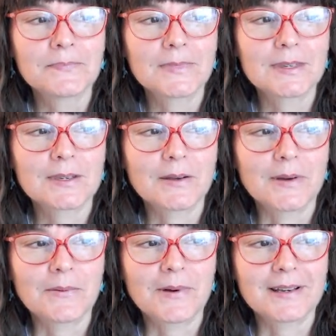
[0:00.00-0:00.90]
So
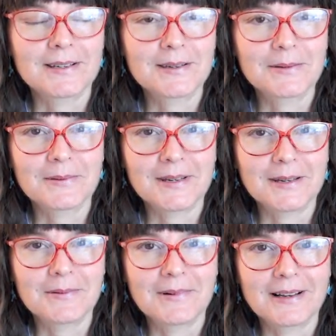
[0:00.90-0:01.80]
I wanted to
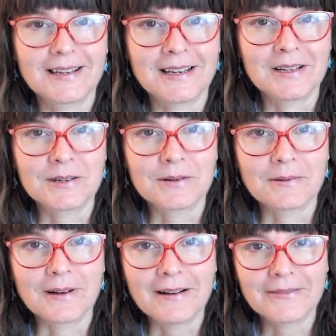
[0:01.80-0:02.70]
read what Angel
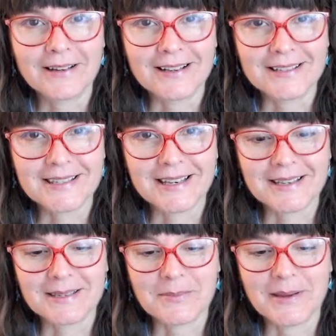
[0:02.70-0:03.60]
Raphael
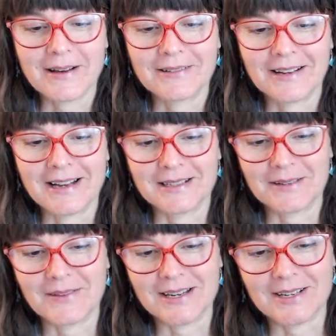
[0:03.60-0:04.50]
says about
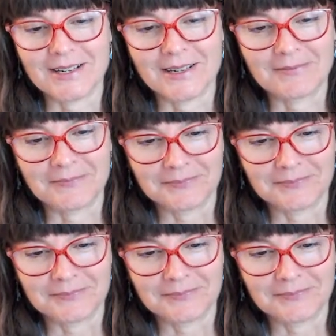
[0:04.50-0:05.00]
activation.